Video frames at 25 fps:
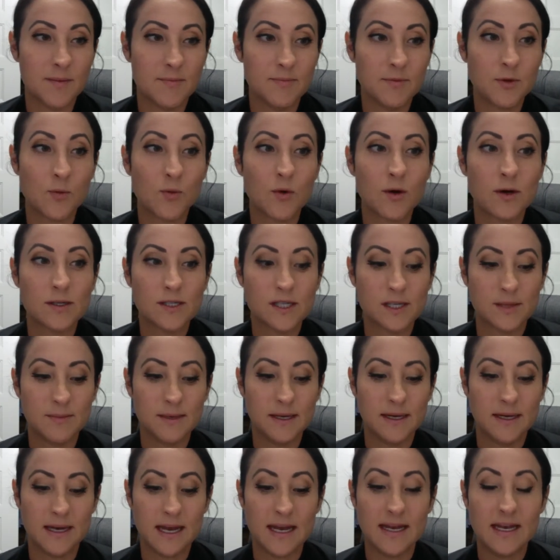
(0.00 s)
the word to
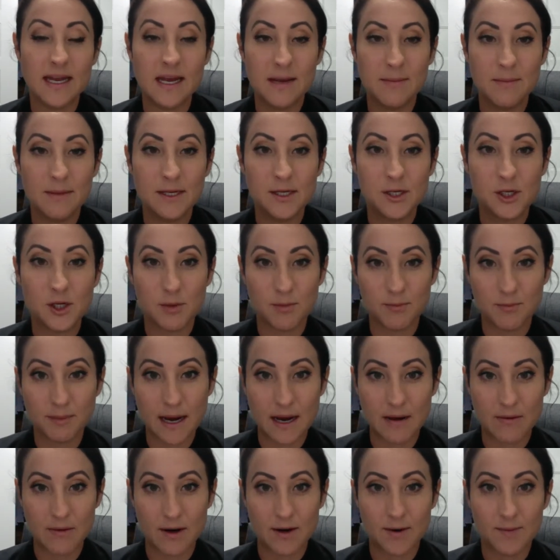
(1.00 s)
mean an image
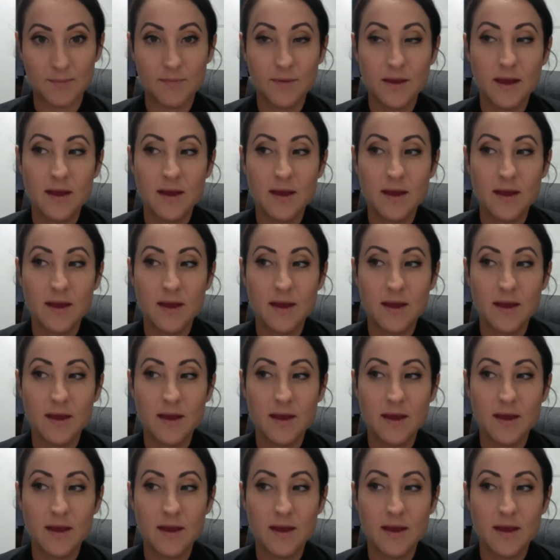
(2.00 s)
bearer.